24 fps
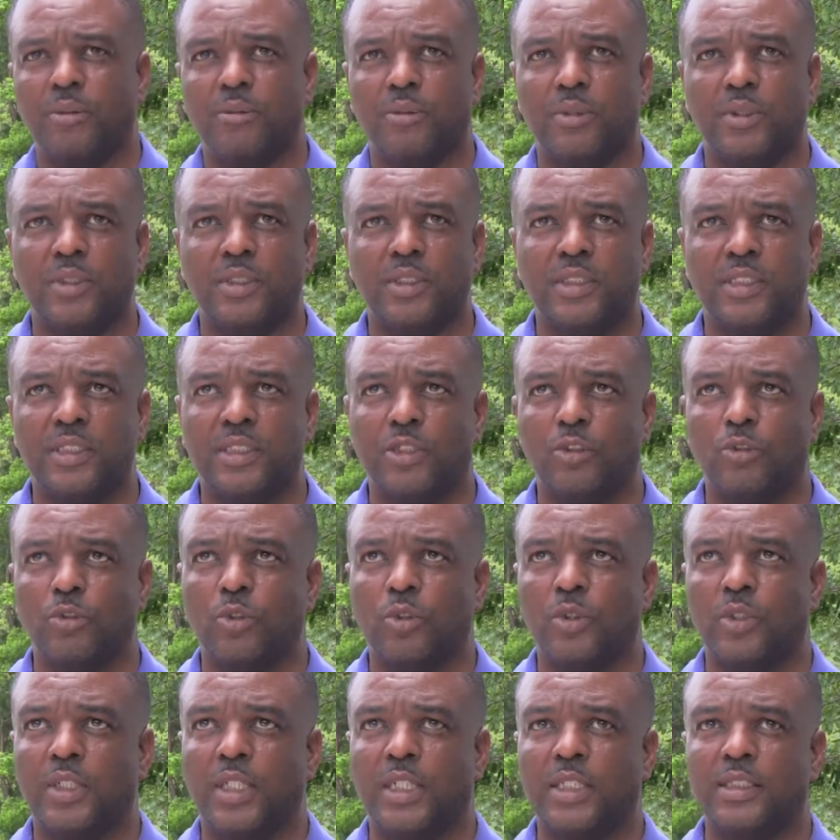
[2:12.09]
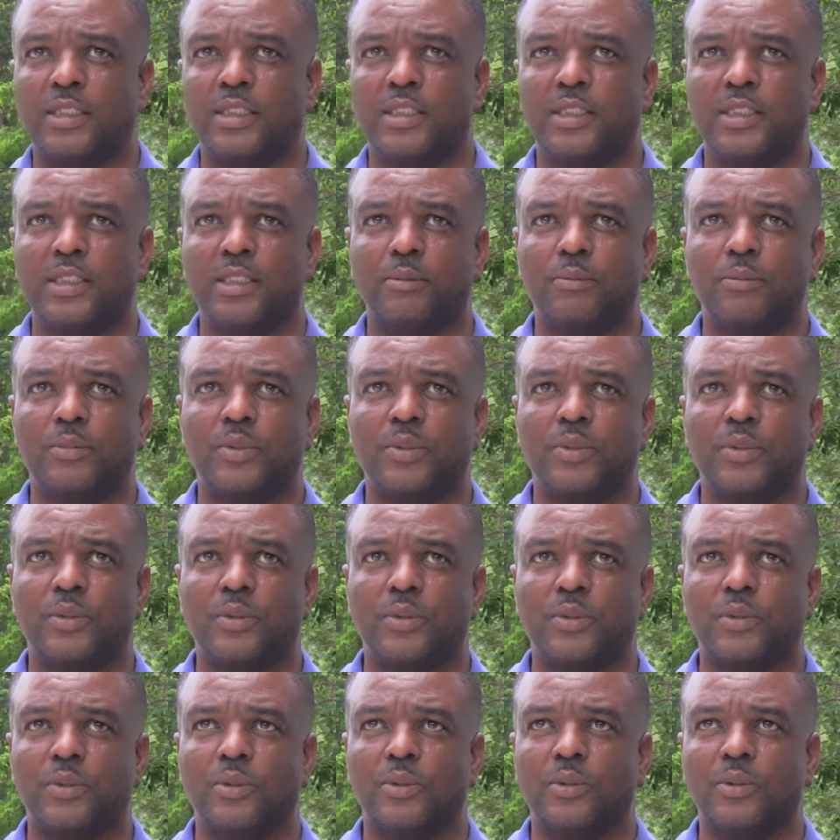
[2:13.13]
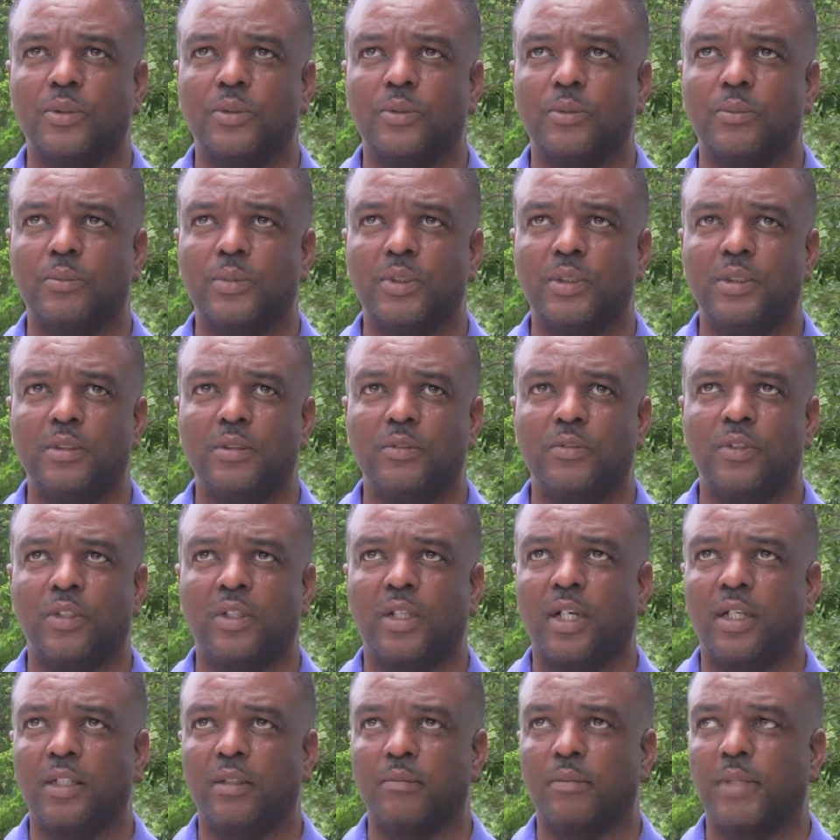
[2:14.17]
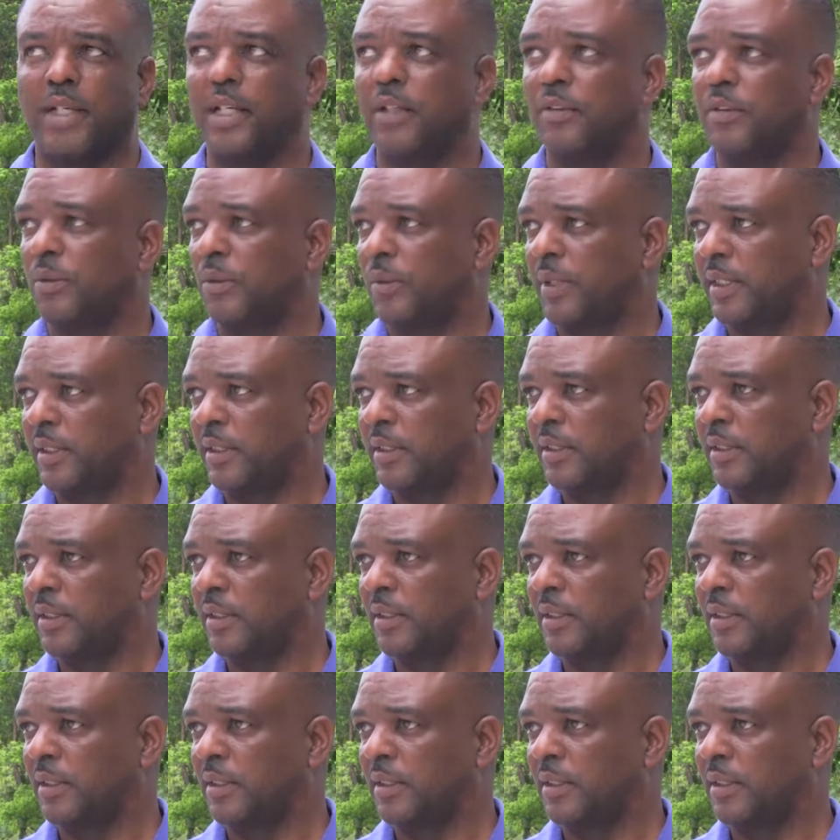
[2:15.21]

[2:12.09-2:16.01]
But this is a road that seems to be forgotten by everyone,